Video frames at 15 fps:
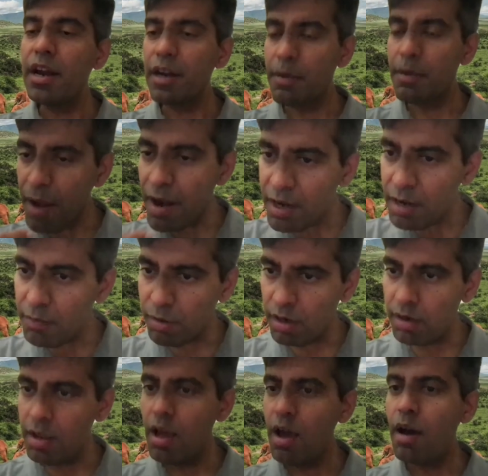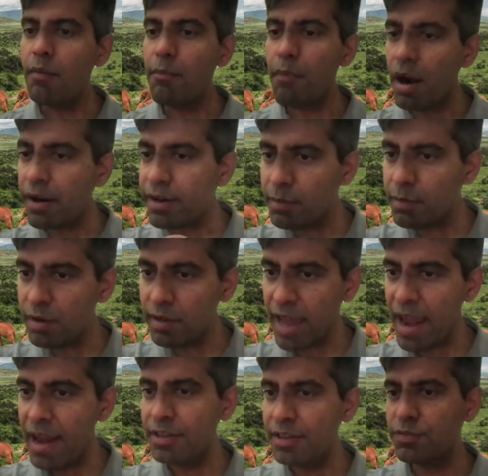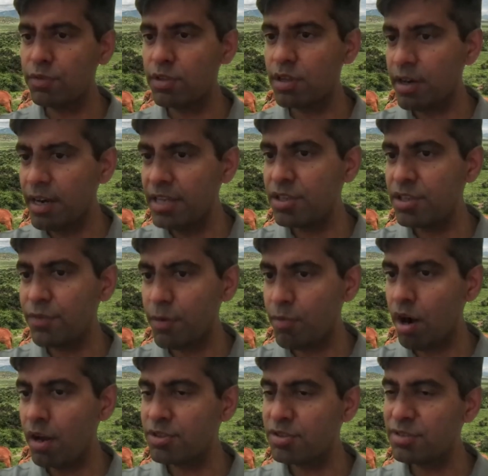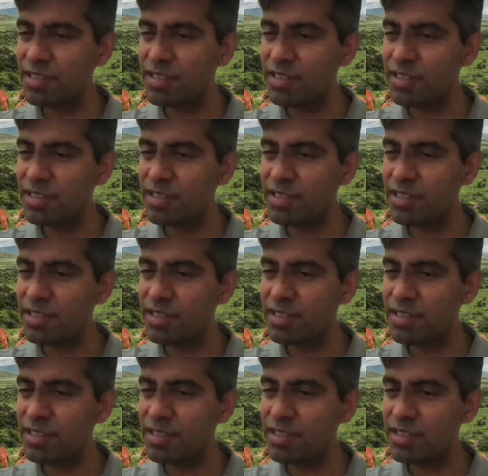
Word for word: dependable, marketable cadence for the release of your products.